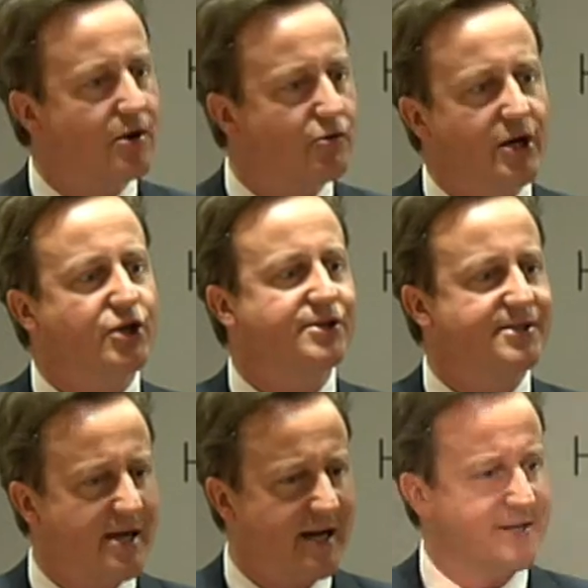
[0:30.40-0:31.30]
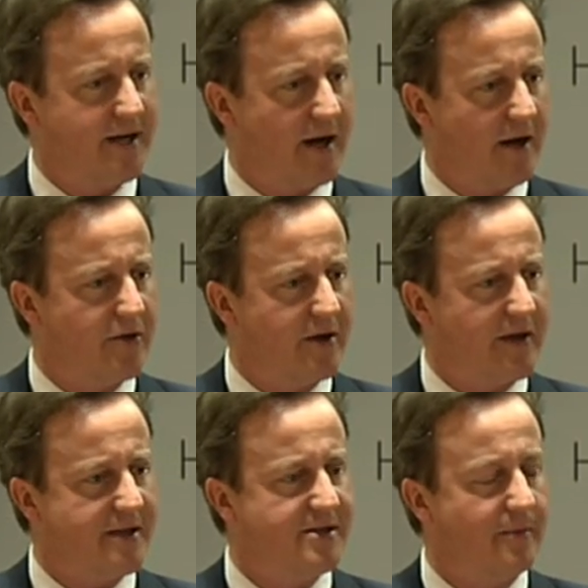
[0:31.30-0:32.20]
and rich society. And I think
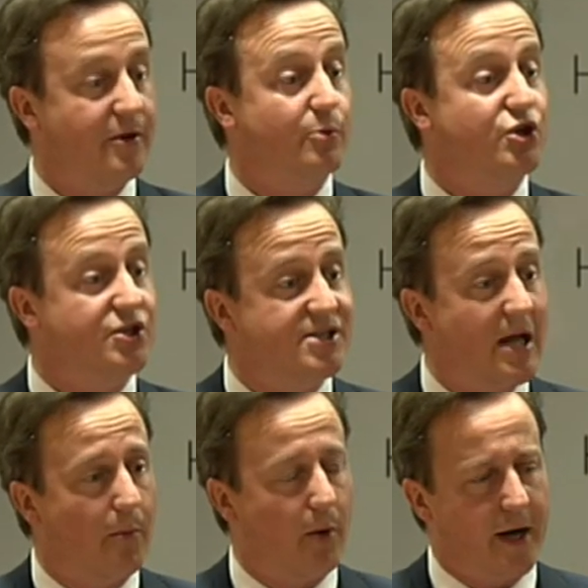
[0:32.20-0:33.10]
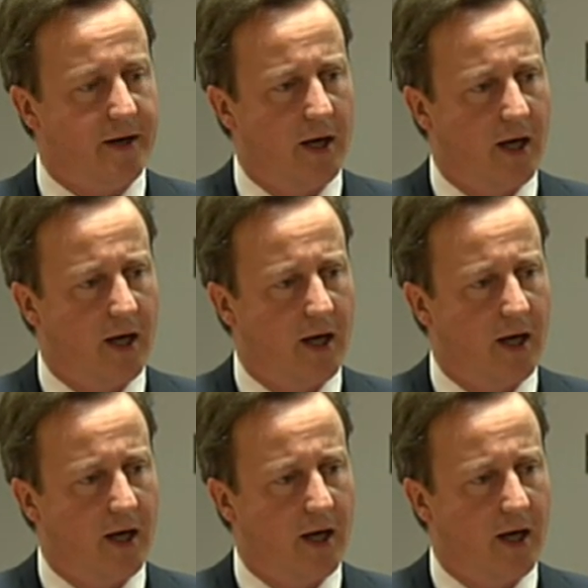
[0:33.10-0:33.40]
that's something we should celebrate